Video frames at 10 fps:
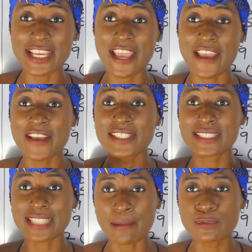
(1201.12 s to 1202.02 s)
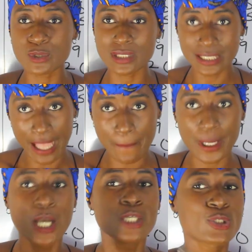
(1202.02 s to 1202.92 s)
a step to step.
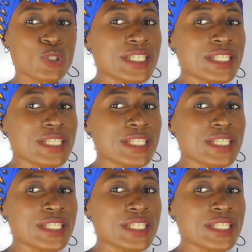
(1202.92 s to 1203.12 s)
So